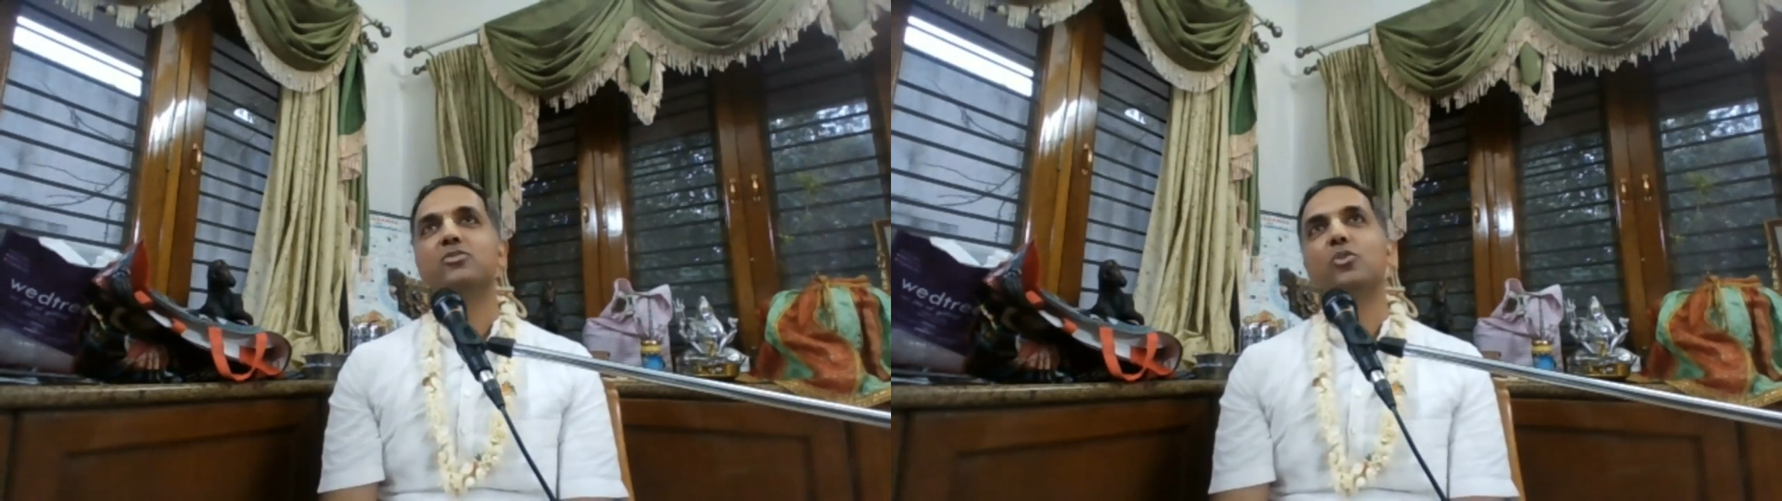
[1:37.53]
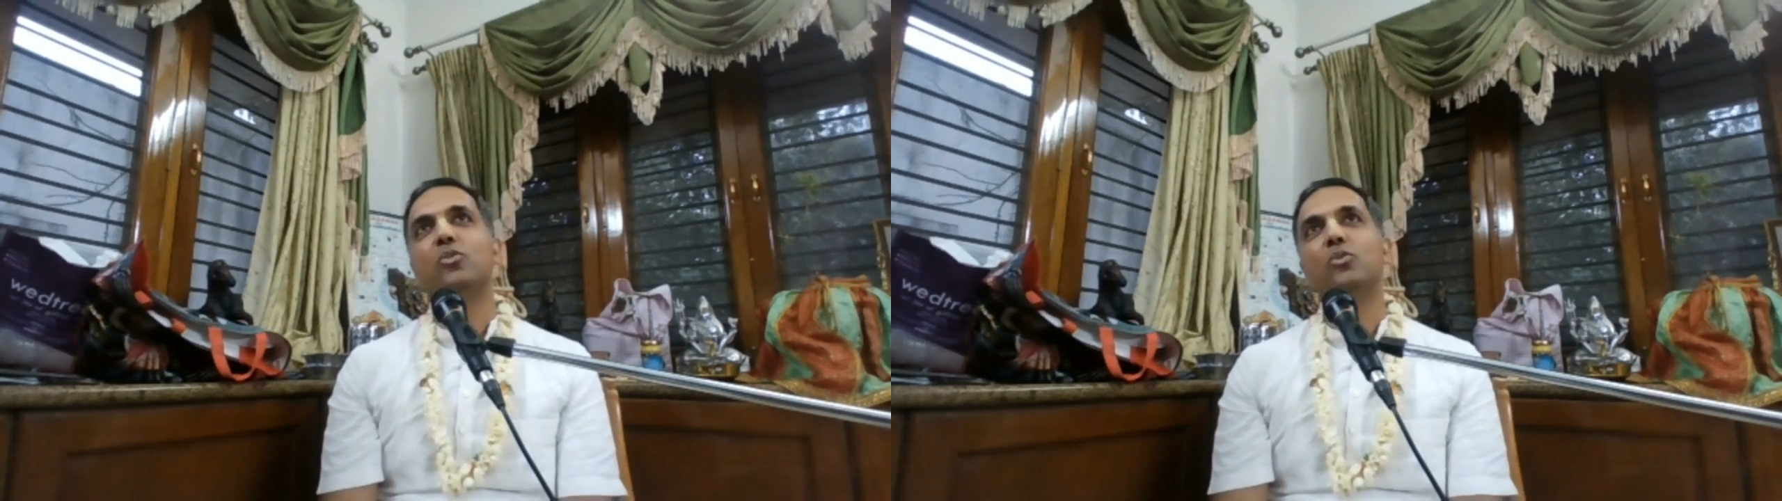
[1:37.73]

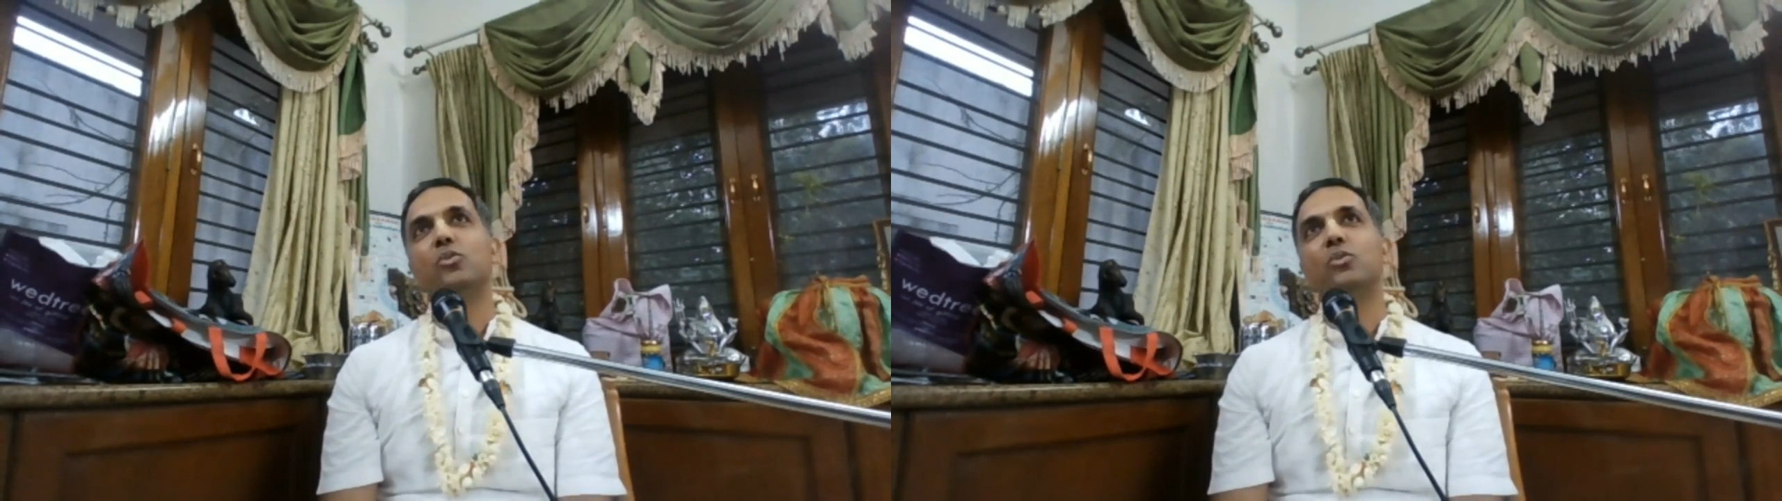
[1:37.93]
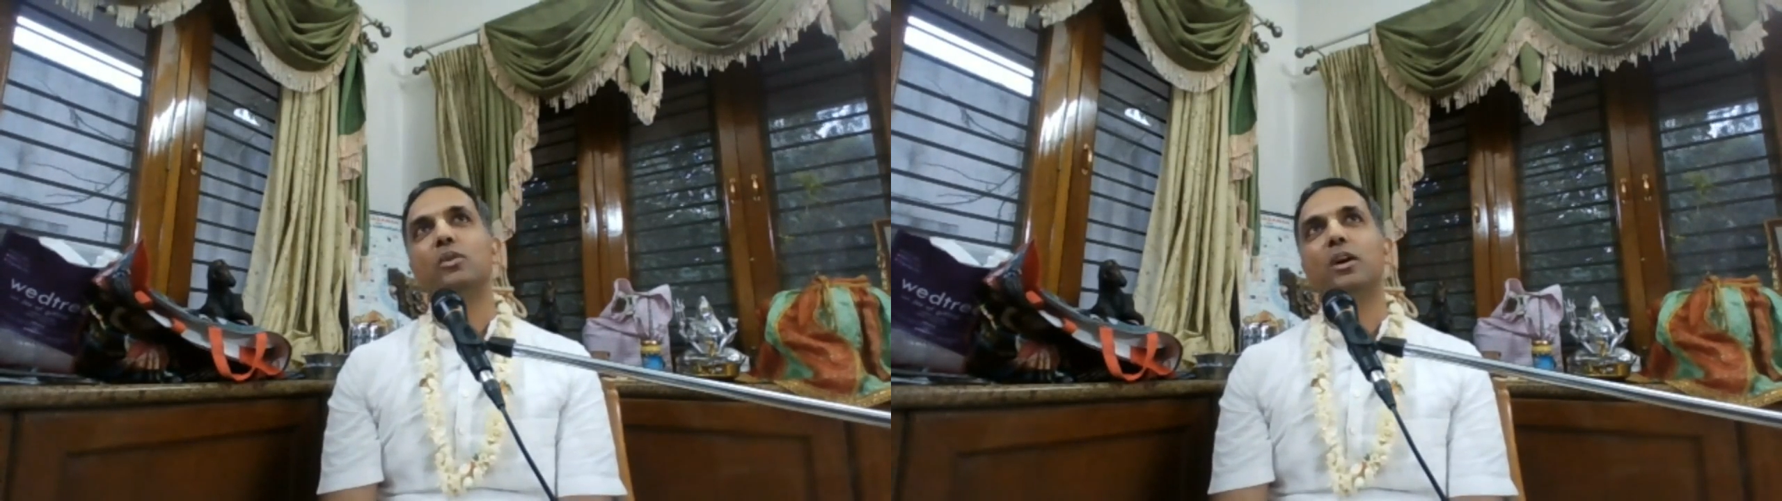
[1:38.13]
So,
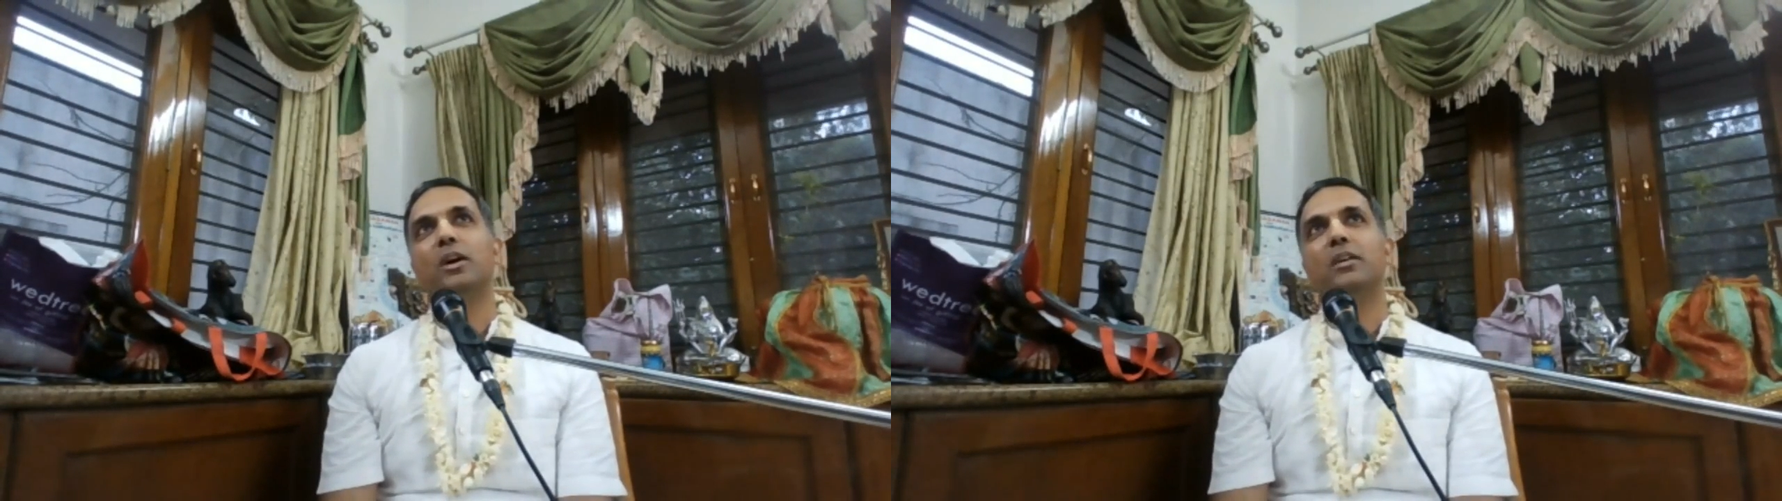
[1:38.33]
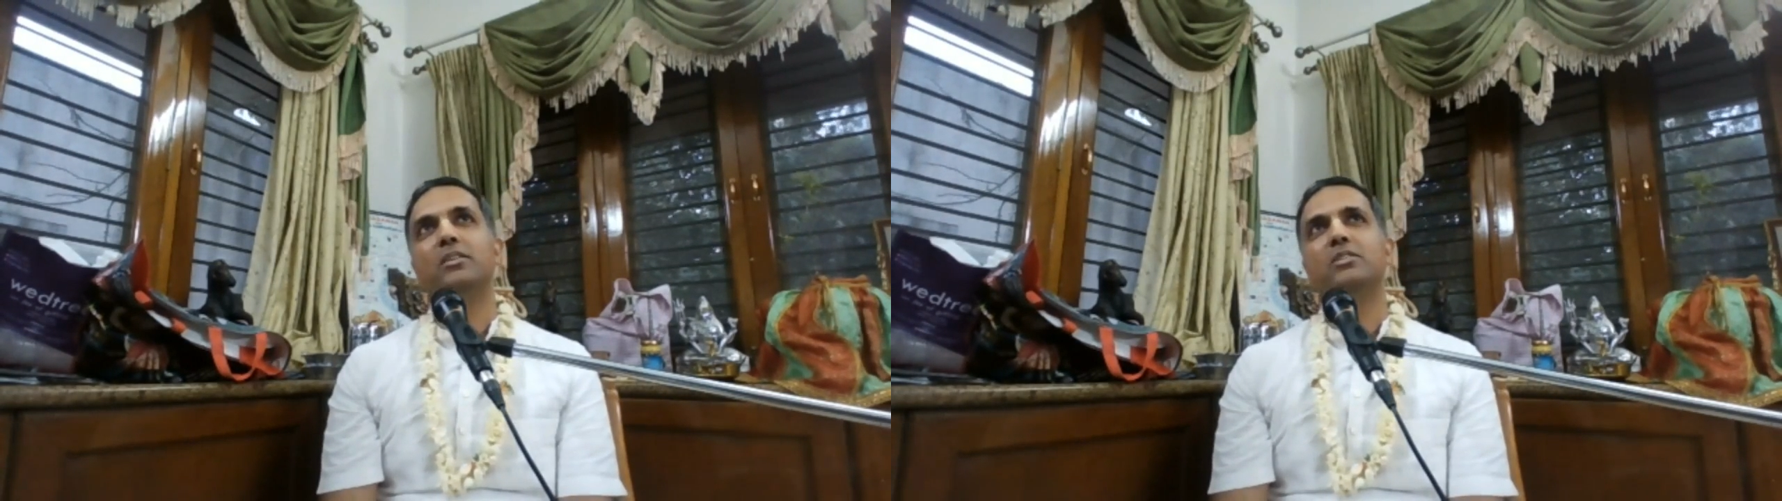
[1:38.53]

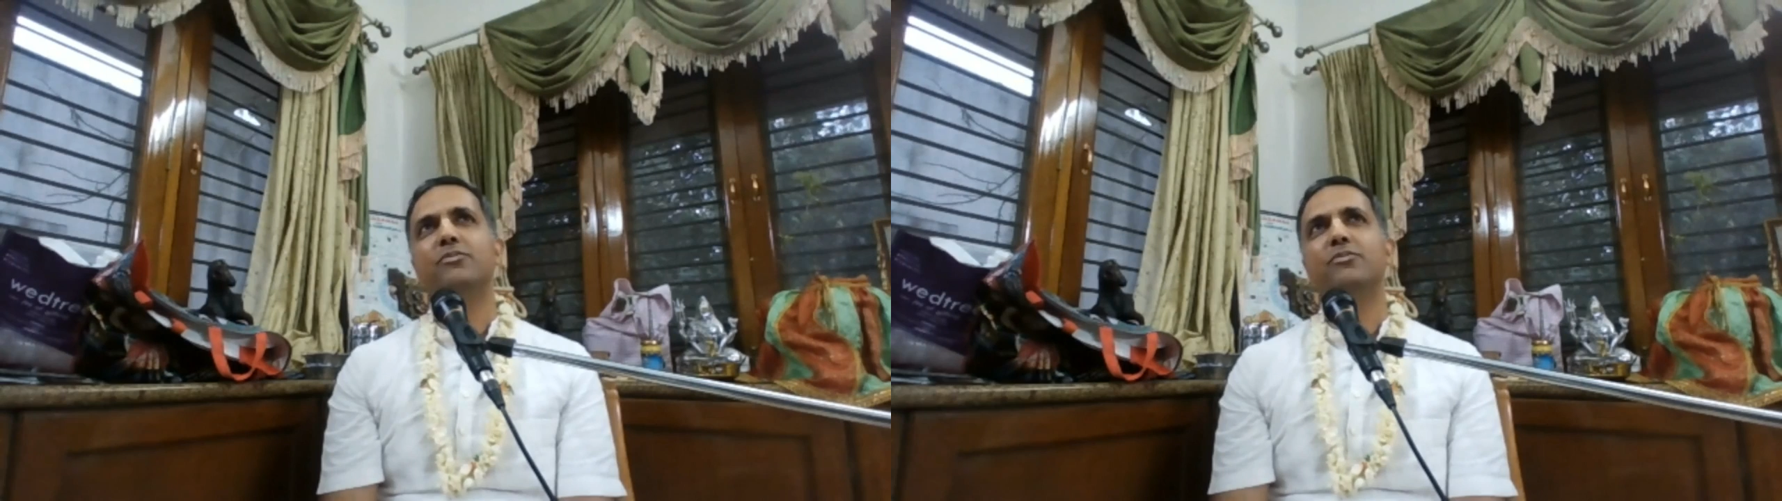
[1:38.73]
uh,